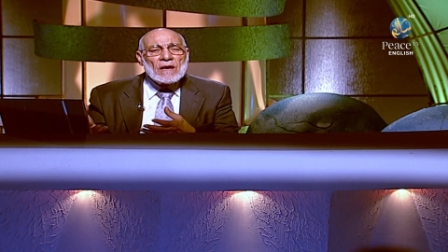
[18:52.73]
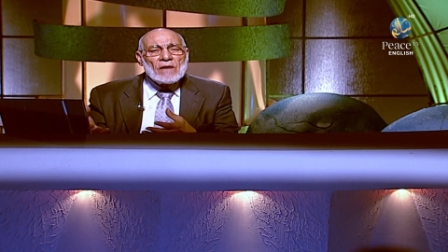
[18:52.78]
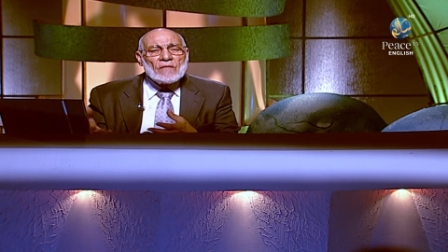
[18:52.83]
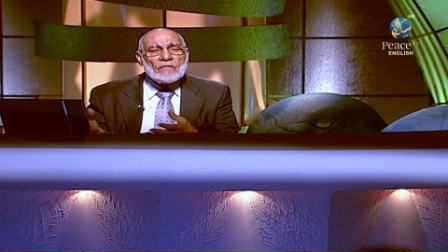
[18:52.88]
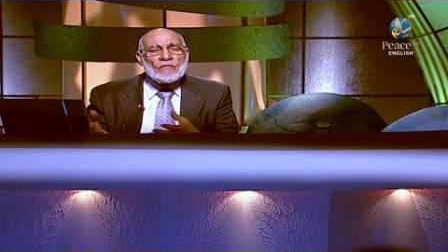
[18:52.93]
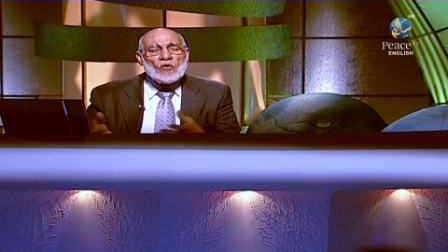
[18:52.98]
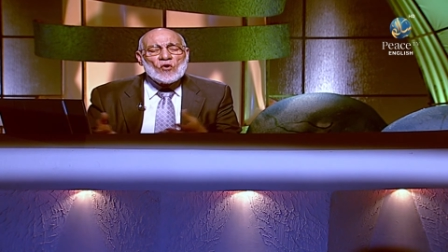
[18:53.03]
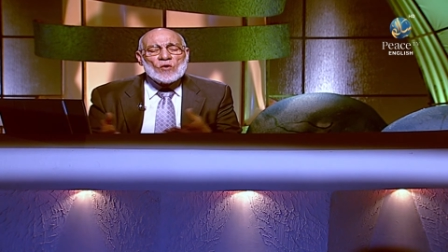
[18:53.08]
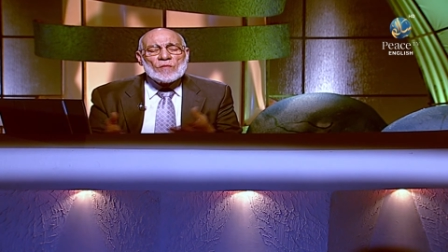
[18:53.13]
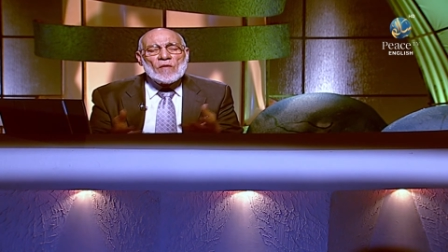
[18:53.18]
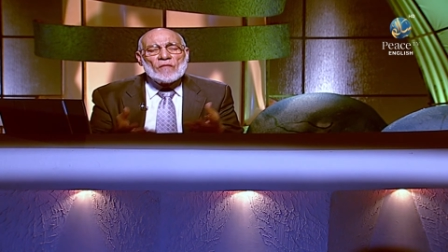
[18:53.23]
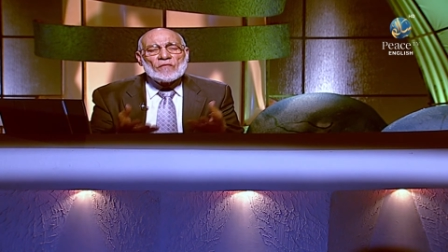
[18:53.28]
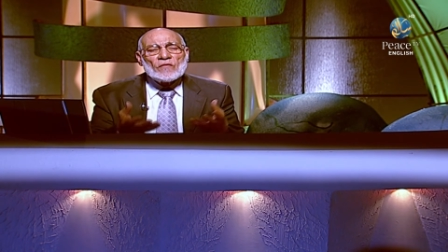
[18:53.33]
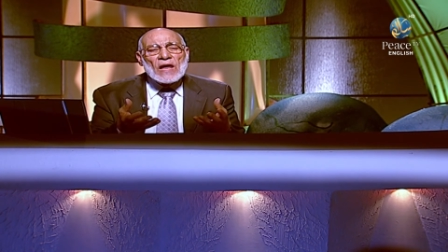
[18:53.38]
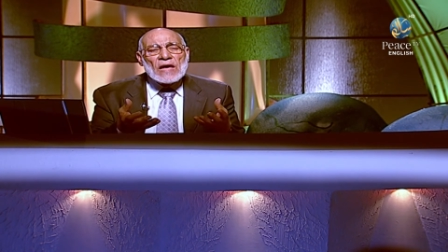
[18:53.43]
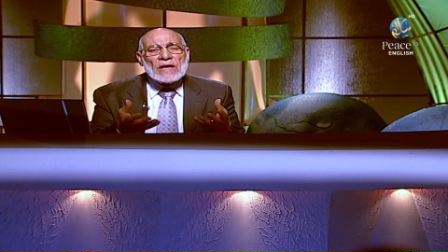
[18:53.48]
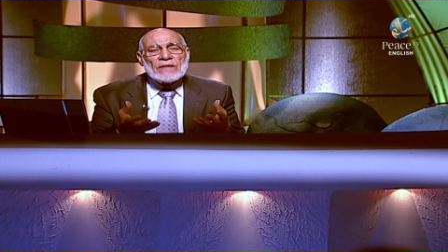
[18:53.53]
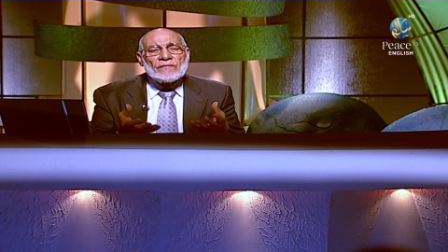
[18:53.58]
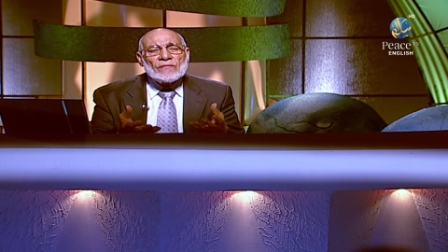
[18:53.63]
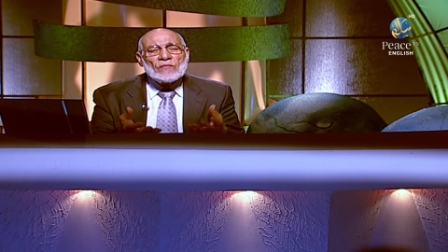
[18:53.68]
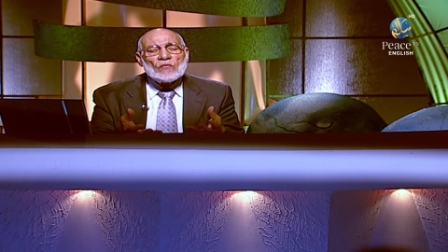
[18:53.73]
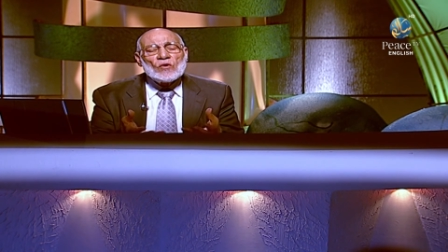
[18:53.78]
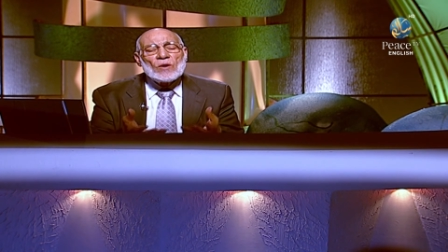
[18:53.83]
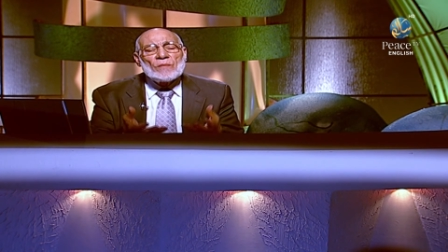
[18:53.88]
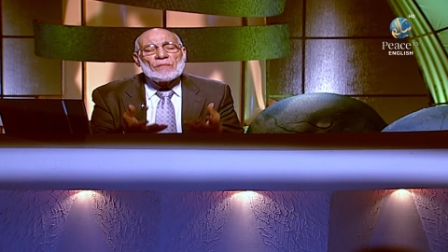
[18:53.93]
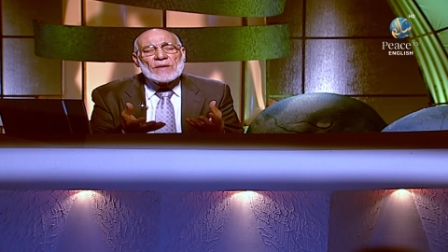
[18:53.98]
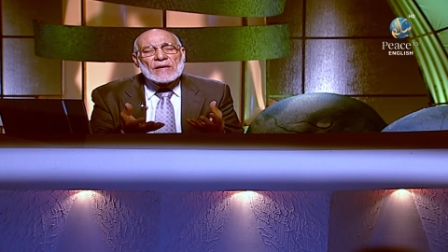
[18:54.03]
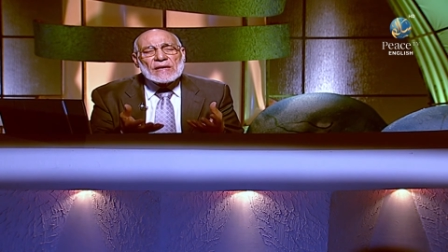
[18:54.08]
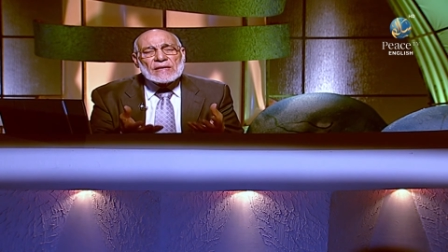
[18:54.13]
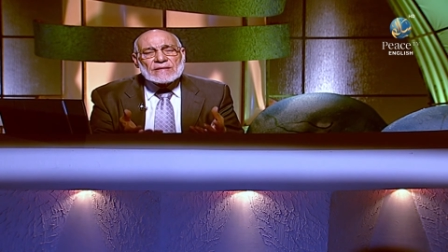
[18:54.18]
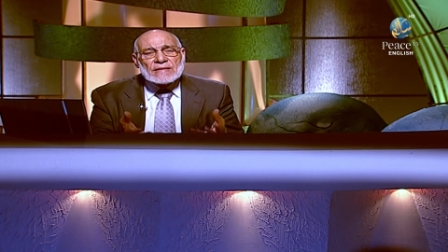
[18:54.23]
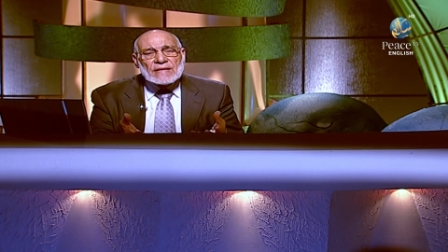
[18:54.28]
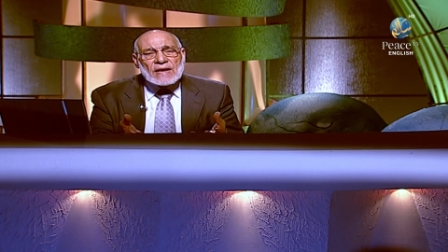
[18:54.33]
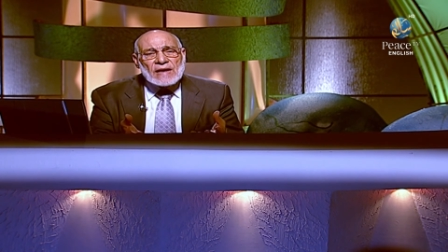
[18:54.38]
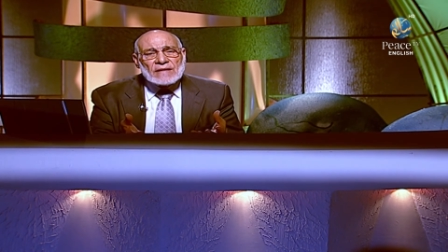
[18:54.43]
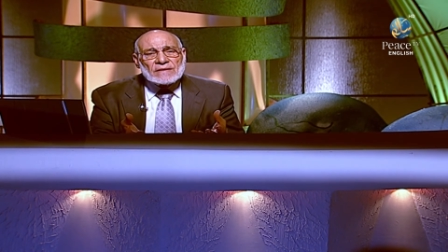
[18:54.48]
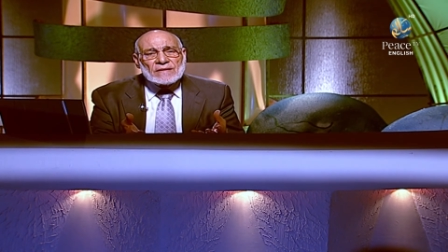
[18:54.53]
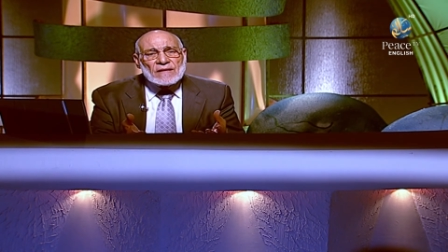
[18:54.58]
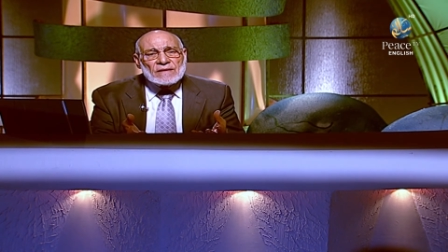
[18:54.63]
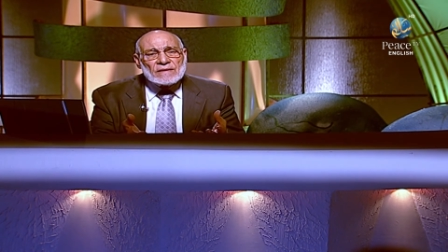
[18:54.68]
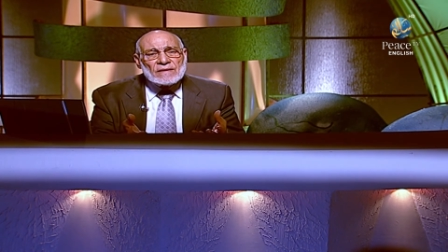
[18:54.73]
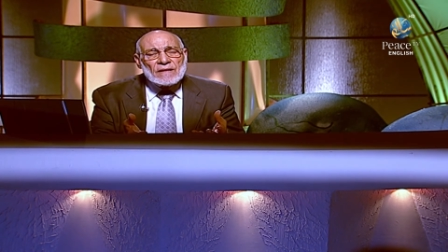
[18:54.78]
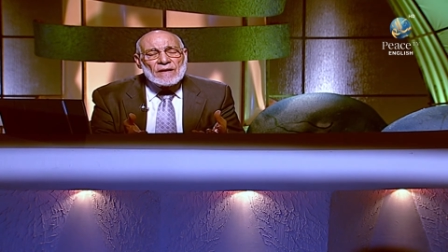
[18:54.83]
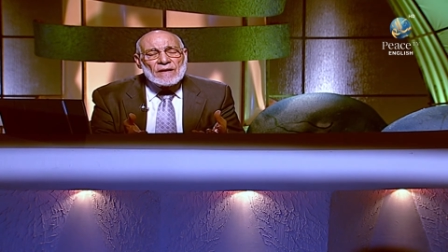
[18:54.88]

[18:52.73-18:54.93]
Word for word: form of life will be resurrected.